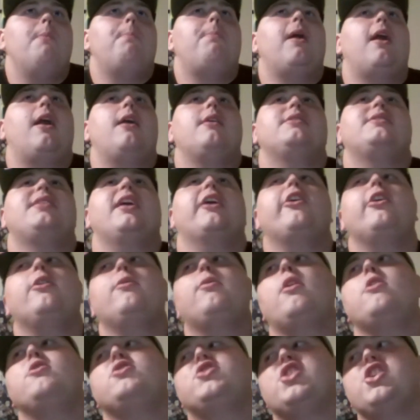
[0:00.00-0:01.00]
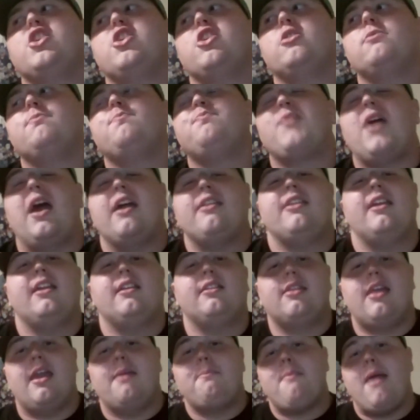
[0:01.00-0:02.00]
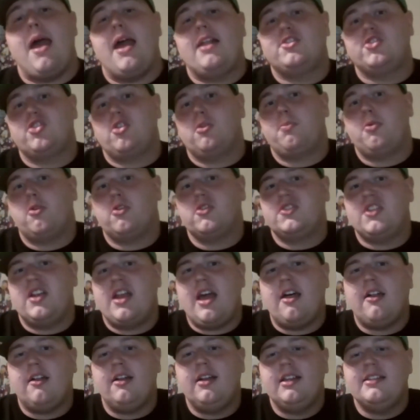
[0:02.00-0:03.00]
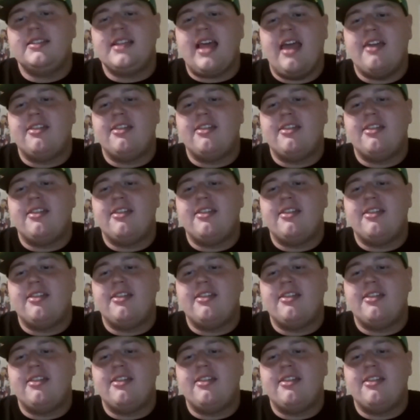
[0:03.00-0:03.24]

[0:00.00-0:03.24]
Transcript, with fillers: But Terry Rozier, I think they match their personalities.